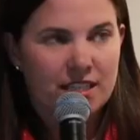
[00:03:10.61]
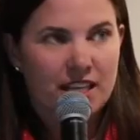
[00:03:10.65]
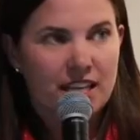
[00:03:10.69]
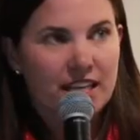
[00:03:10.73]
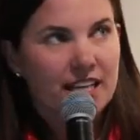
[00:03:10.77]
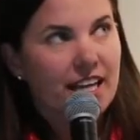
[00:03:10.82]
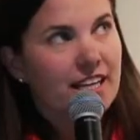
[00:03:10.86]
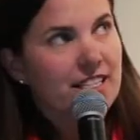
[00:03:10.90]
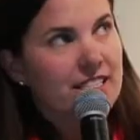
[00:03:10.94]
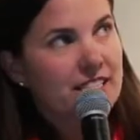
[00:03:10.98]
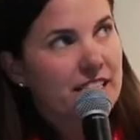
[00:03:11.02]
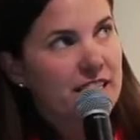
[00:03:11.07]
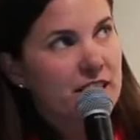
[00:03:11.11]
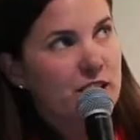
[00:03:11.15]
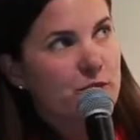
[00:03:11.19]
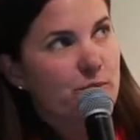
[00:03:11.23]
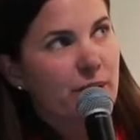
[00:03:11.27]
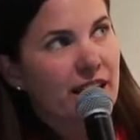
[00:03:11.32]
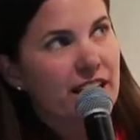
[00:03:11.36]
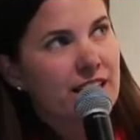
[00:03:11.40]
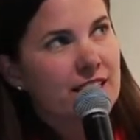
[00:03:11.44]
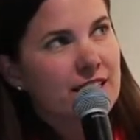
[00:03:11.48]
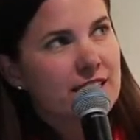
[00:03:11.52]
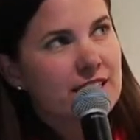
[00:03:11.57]
connected
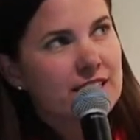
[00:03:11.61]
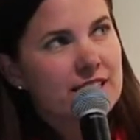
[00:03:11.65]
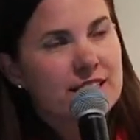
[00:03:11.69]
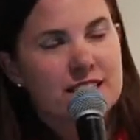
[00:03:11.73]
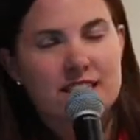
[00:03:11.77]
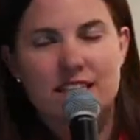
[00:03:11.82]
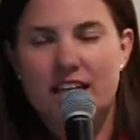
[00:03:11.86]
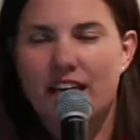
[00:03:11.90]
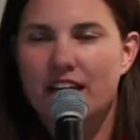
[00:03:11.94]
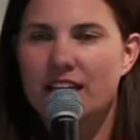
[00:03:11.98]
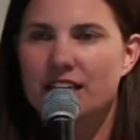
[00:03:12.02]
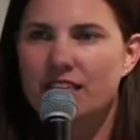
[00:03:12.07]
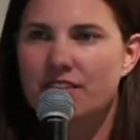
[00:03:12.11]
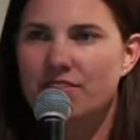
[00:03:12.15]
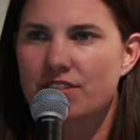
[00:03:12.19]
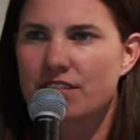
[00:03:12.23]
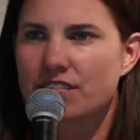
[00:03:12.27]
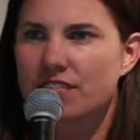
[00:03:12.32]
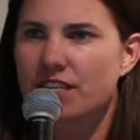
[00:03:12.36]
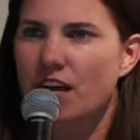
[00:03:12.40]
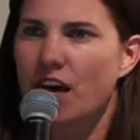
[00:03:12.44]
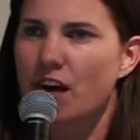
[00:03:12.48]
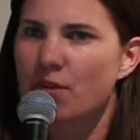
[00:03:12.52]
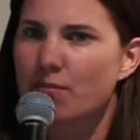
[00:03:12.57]
independence is kind of
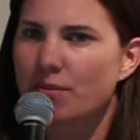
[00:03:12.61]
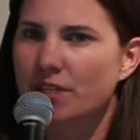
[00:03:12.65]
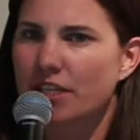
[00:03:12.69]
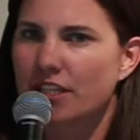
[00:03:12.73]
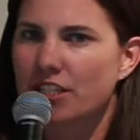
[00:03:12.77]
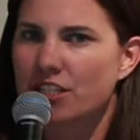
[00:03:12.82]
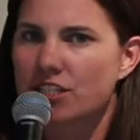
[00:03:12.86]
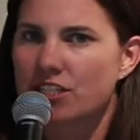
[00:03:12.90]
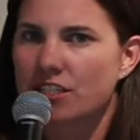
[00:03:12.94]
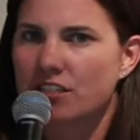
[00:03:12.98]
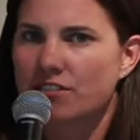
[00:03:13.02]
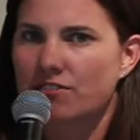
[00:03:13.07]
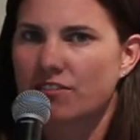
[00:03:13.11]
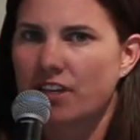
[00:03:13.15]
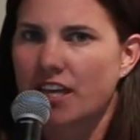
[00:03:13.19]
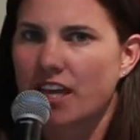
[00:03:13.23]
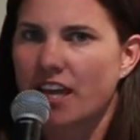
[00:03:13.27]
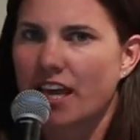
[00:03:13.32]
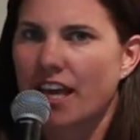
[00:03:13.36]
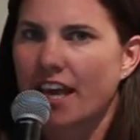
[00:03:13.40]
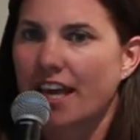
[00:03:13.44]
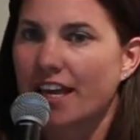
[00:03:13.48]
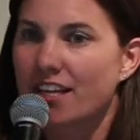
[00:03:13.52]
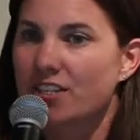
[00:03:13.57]
this combination of
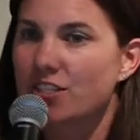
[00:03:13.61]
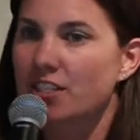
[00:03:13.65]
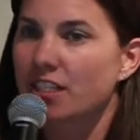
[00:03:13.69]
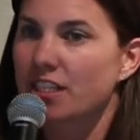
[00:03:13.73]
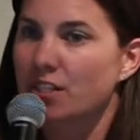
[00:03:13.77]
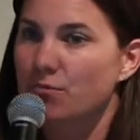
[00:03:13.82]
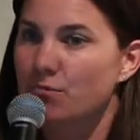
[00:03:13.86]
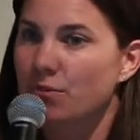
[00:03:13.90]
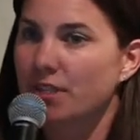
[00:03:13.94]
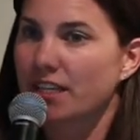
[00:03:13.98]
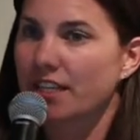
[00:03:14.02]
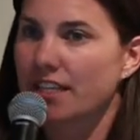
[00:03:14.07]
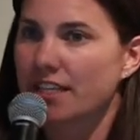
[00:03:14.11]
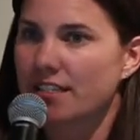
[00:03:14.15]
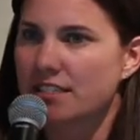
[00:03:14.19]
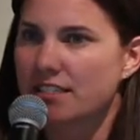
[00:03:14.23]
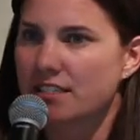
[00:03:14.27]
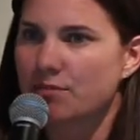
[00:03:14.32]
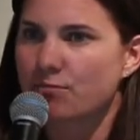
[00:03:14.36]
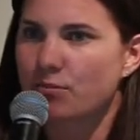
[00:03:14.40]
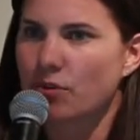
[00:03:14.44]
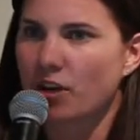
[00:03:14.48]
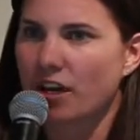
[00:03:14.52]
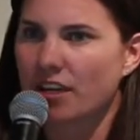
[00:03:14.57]
aging in
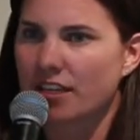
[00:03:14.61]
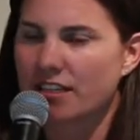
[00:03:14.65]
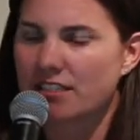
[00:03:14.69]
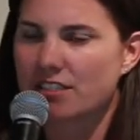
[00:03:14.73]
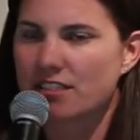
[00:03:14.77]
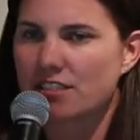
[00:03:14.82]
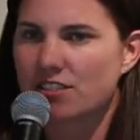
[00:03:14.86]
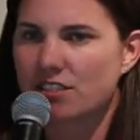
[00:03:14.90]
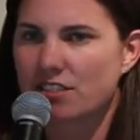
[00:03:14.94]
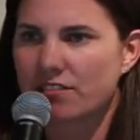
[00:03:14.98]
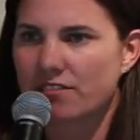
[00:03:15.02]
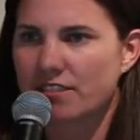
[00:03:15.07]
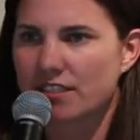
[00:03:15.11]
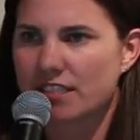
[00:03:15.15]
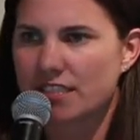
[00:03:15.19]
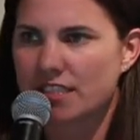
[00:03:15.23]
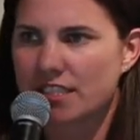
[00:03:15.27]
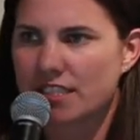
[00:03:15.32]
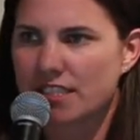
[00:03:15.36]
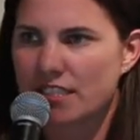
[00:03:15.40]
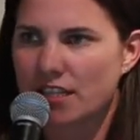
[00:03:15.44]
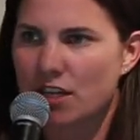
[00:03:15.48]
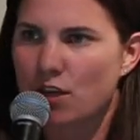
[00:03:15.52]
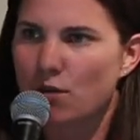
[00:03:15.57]
place products and
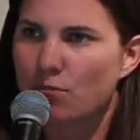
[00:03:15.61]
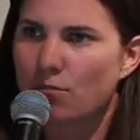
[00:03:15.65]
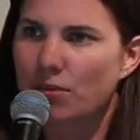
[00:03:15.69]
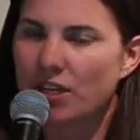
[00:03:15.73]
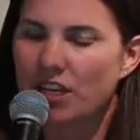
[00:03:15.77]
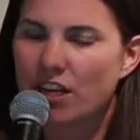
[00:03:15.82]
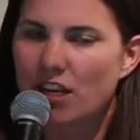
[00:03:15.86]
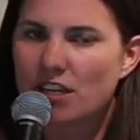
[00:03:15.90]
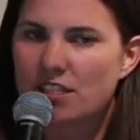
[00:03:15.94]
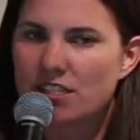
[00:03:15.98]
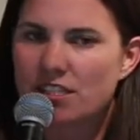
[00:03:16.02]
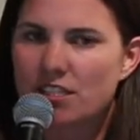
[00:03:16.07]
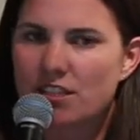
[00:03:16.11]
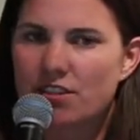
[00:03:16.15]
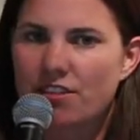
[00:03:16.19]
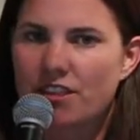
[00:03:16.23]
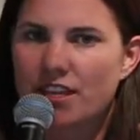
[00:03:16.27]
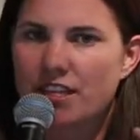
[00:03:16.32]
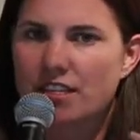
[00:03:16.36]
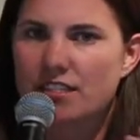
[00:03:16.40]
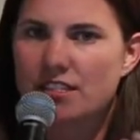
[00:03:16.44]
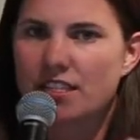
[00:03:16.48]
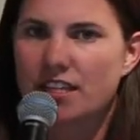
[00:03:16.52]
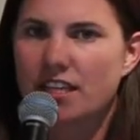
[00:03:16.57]
services, but also
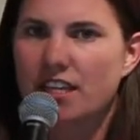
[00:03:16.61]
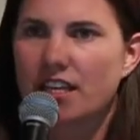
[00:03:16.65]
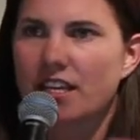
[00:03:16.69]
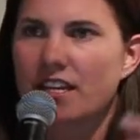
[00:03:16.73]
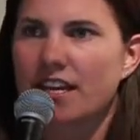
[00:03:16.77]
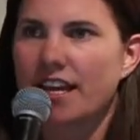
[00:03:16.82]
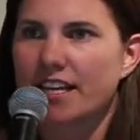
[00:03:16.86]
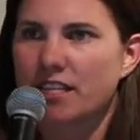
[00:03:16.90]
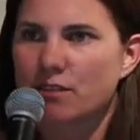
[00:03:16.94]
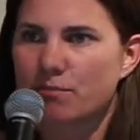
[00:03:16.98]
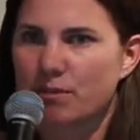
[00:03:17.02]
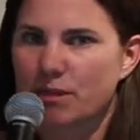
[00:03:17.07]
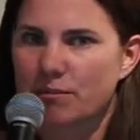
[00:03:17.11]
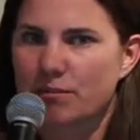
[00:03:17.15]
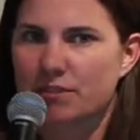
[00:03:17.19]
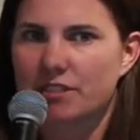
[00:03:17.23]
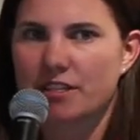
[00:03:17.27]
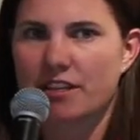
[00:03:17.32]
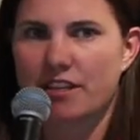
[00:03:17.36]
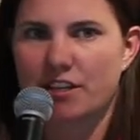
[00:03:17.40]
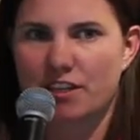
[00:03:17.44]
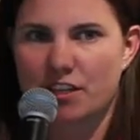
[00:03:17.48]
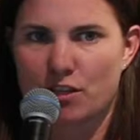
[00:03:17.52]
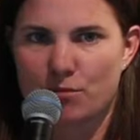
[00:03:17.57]
things that connect people
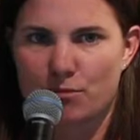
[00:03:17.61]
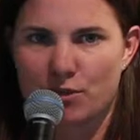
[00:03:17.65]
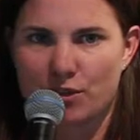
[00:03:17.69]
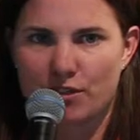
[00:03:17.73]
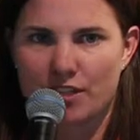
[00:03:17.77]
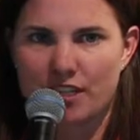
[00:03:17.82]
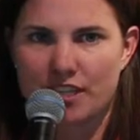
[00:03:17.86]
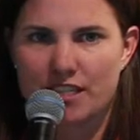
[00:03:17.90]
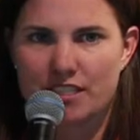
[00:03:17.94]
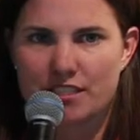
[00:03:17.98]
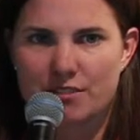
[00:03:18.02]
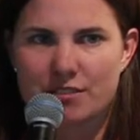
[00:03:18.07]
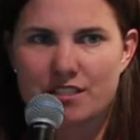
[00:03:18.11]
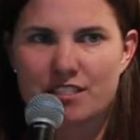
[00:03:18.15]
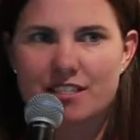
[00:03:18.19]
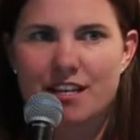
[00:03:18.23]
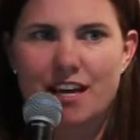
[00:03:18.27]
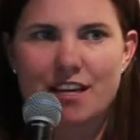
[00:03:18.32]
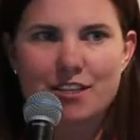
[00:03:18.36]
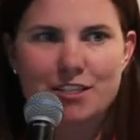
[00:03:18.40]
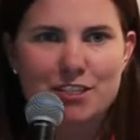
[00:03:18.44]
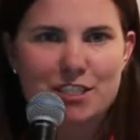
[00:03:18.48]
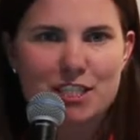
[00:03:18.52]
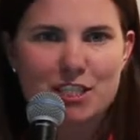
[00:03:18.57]
to their community. So it's
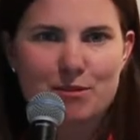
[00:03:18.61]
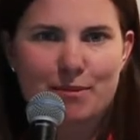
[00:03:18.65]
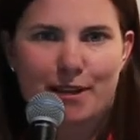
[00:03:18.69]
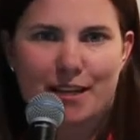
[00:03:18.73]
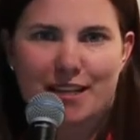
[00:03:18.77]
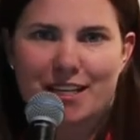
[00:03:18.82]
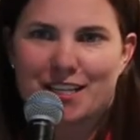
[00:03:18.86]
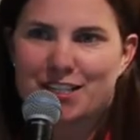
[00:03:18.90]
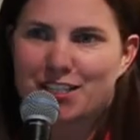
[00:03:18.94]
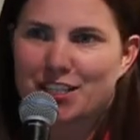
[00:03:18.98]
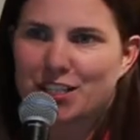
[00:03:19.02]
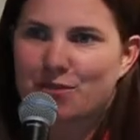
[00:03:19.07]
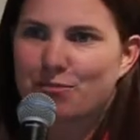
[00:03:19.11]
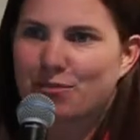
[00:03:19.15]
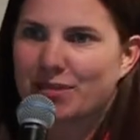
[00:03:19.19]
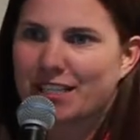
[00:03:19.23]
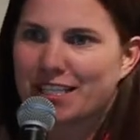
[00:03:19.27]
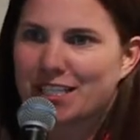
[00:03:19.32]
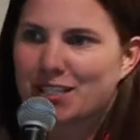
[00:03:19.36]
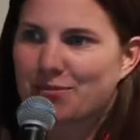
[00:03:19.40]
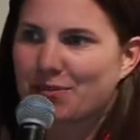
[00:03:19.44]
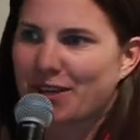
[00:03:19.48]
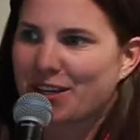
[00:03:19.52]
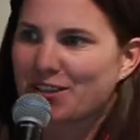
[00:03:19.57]
not just about aging in
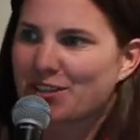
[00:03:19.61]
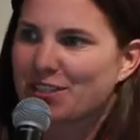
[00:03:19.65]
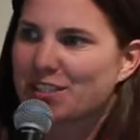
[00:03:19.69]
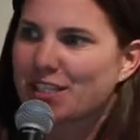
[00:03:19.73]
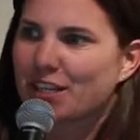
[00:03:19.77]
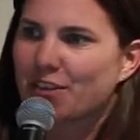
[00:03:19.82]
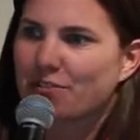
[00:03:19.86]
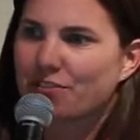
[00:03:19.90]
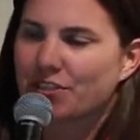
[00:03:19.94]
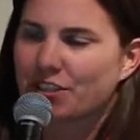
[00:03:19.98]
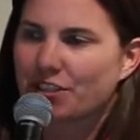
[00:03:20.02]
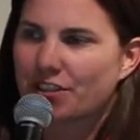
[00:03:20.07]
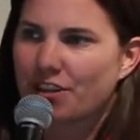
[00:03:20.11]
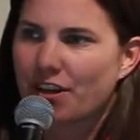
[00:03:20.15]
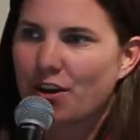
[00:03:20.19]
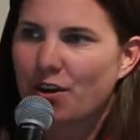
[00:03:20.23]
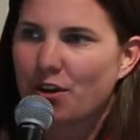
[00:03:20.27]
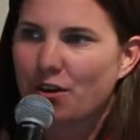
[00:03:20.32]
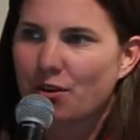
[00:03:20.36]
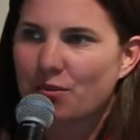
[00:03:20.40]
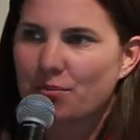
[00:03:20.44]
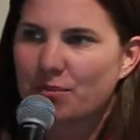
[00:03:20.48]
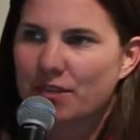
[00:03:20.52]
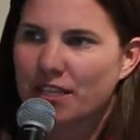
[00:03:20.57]
place by yourself in your
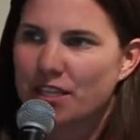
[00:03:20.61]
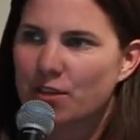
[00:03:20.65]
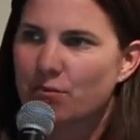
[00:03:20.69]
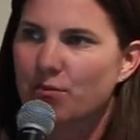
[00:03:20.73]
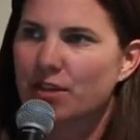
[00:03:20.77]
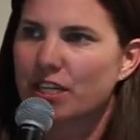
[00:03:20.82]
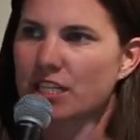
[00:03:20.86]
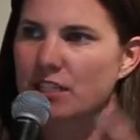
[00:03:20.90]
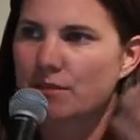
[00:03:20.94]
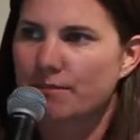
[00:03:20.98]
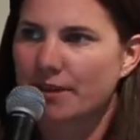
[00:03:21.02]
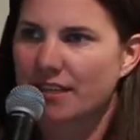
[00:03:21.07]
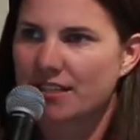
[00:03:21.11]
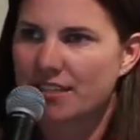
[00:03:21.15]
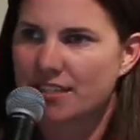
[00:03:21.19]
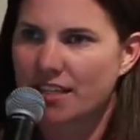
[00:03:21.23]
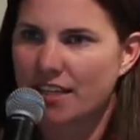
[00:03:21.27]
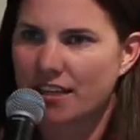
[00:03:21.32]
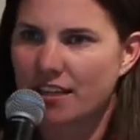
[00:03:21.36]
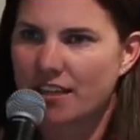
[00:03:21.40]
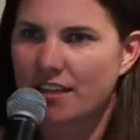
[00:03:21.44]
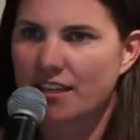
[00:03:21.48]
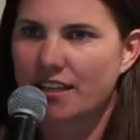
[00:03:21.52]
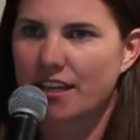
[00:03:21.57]
home, but it's about
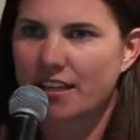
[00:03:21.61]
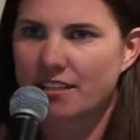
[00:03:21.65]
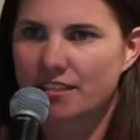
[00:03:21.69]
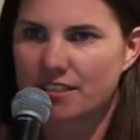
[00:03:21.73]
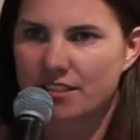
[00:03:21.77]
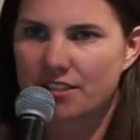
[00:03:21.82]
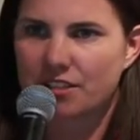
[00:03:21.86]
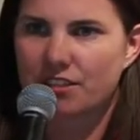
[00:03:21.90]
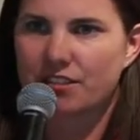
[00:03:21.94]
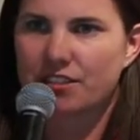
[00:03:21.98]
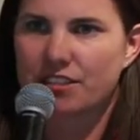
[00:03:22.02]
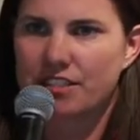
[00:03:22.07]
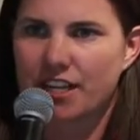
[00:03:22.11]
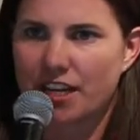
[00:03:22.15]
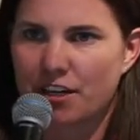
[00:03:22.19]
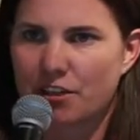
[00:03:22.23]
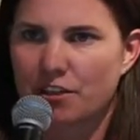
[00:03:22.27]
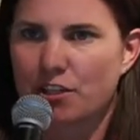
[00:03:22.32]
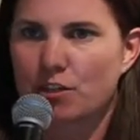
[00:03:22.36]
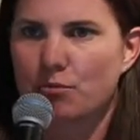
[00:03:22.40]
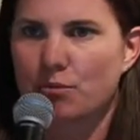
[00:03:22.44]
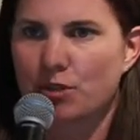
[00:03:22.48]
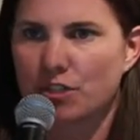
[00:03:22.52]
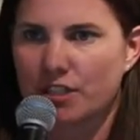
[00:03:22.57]
staying connected to your
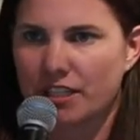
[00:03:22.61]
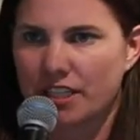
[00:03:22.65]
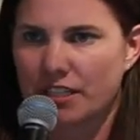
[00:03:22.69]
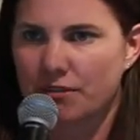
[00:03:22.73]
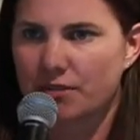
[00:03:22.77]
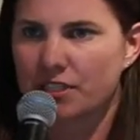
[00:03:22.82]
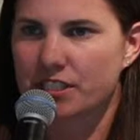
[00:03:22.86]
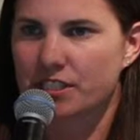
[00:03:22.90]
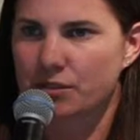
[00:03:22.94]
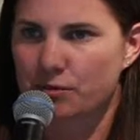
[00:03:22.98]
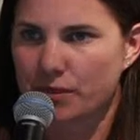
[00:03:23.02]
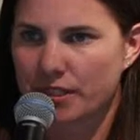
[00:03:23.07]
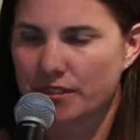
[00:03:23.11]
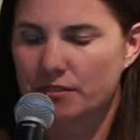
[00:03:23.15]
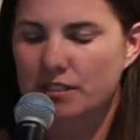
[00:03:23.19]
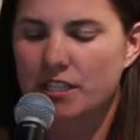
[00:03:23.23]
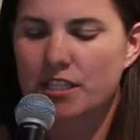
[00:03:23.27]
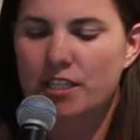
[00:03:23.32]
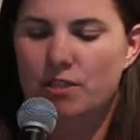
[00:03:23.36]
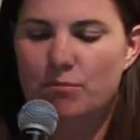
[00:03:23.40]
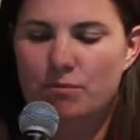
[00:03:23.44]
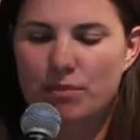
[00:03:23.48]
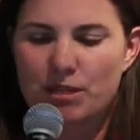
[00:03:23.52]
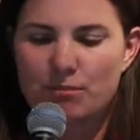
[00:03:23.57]
entire community, which is what
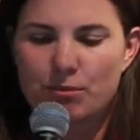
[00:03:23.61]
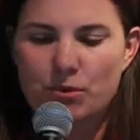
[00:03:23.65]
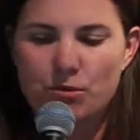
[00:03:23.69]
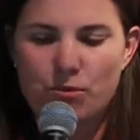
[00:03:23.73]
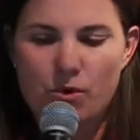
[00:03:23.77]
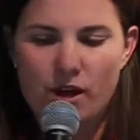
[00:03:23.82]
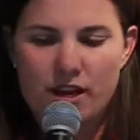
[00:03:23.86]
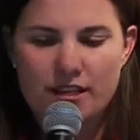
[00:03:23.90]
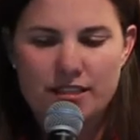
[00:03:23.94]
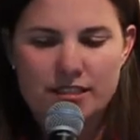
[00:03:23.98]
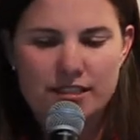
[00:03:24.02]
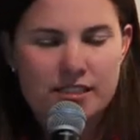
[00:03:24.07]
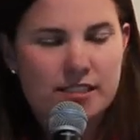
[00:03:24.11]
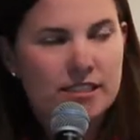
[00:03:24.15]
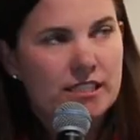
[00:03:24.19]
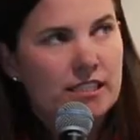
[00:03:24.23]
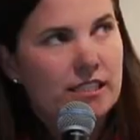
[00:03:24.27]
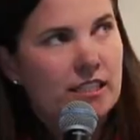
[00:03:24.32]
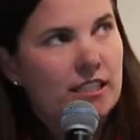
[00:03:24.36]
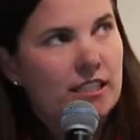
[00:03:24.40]
people want.